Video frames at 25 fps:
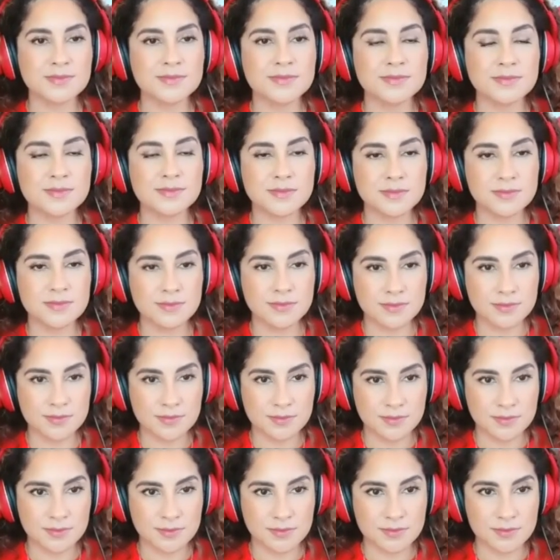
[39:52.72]

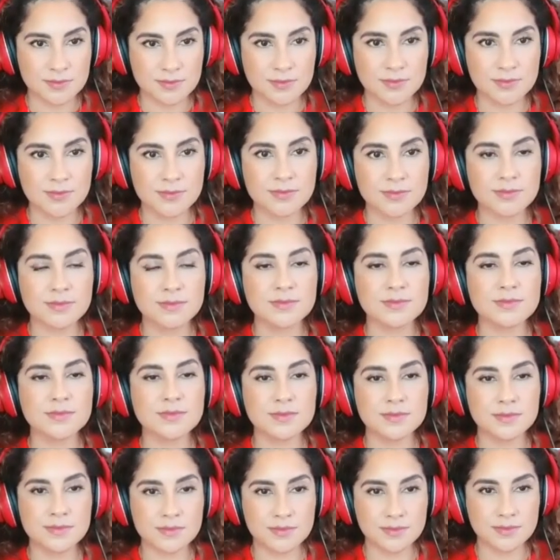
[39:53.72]

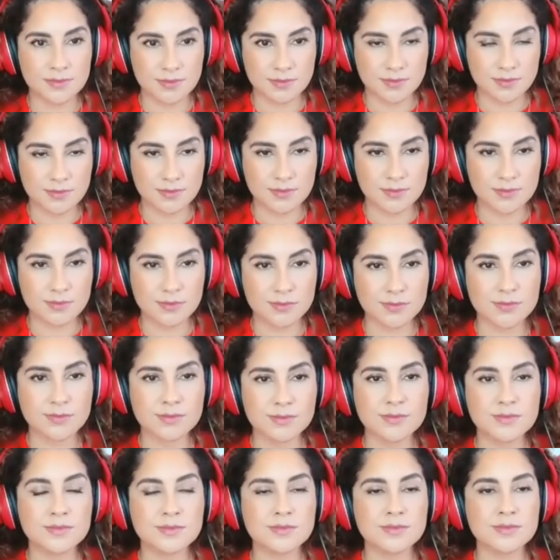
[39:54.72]

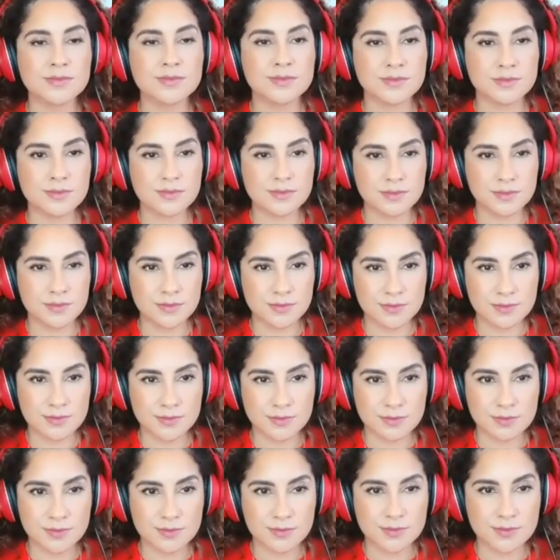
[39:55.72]

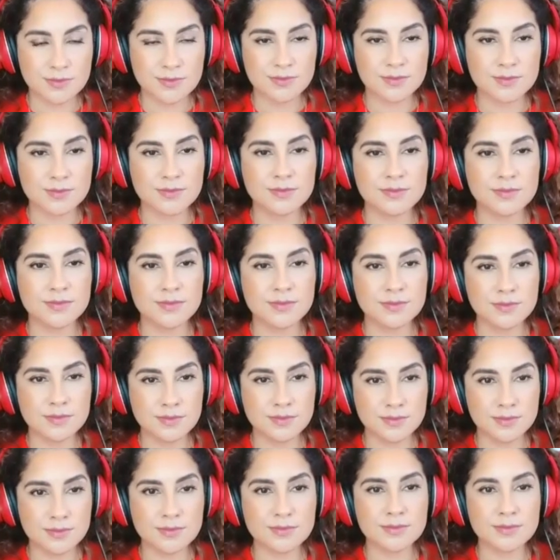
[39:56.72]

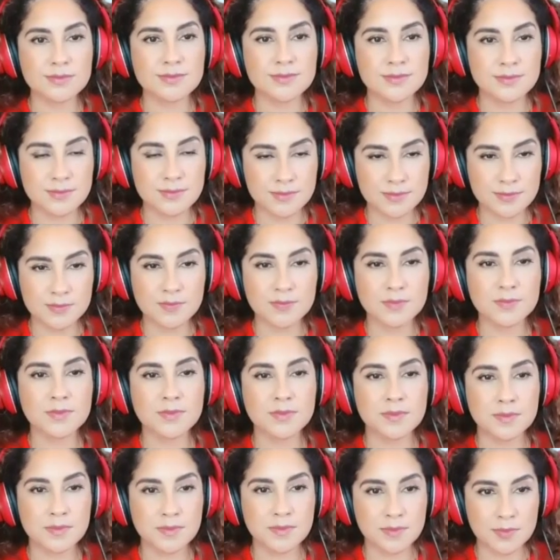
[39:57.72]

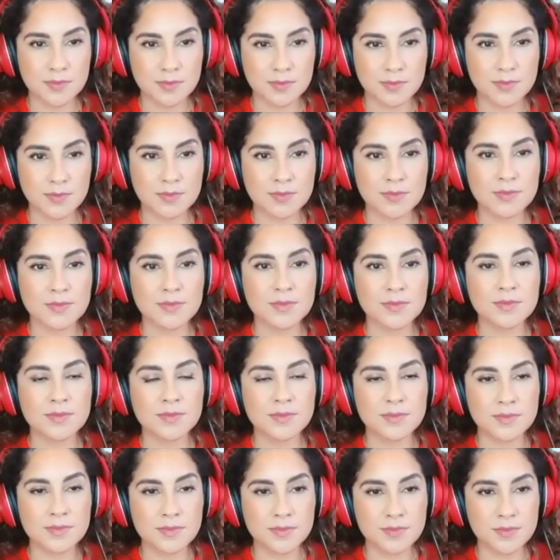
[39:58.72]

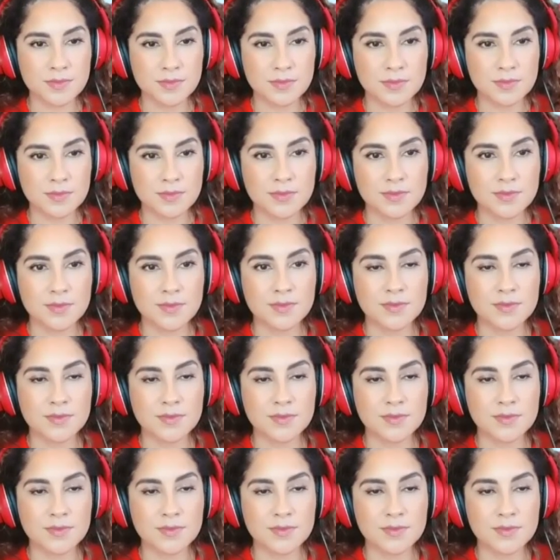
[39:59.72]
[no speech]